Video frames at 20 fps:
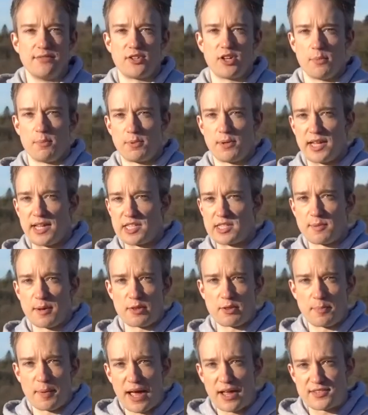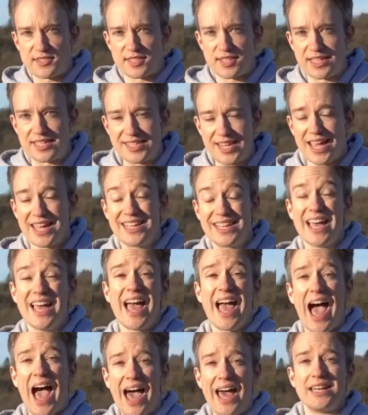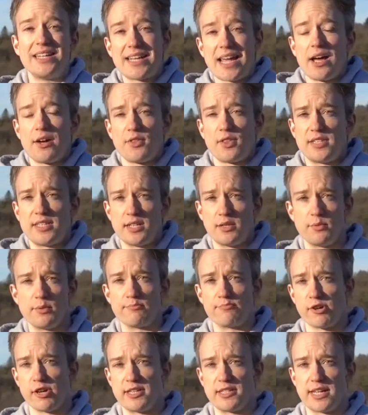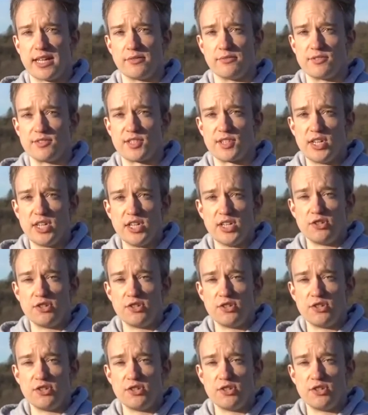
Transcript: of complaints about the paths they take and how they deal with breakdowns.